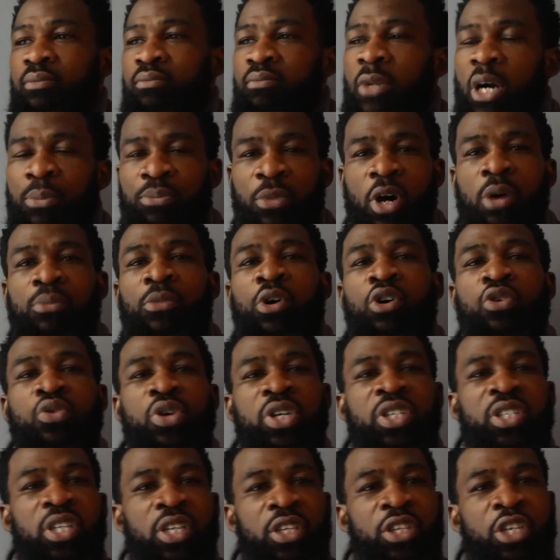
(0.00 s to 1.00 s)
my mom
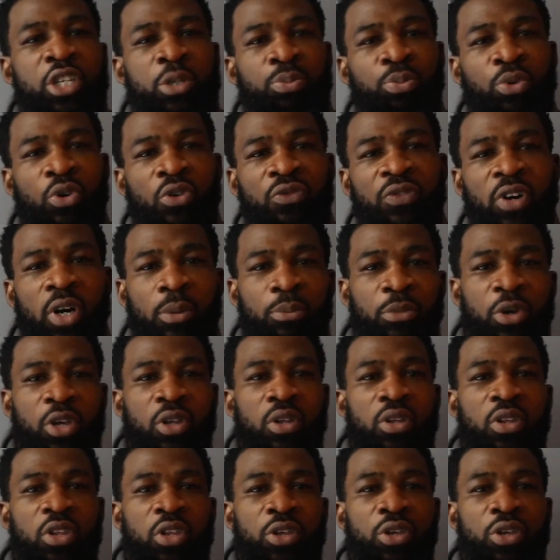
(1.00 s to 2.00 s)
always said this proverb,